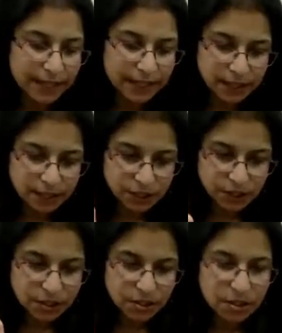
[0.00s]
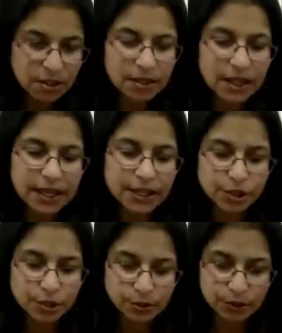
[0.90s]
Indian dishes, they
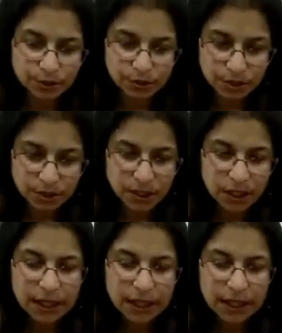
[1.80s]
do use